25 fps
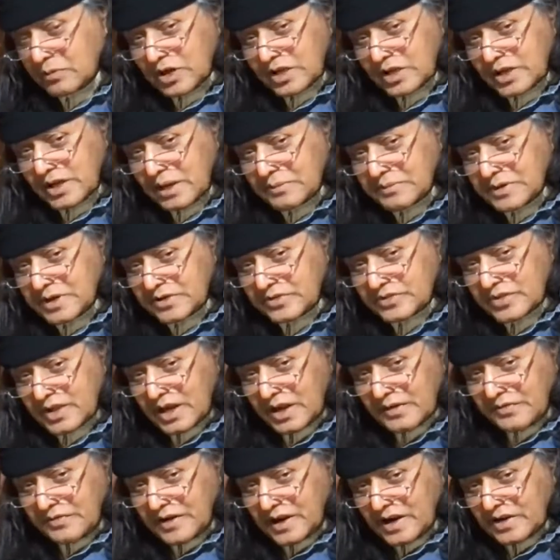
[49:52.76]
Munira
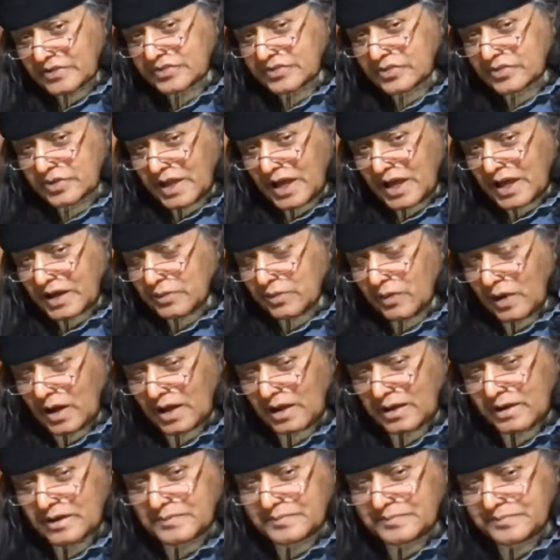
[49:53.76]
Mirza refers to that
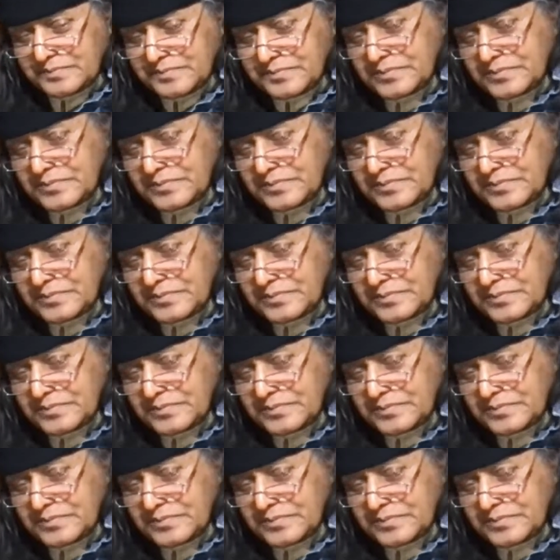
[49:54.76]
one,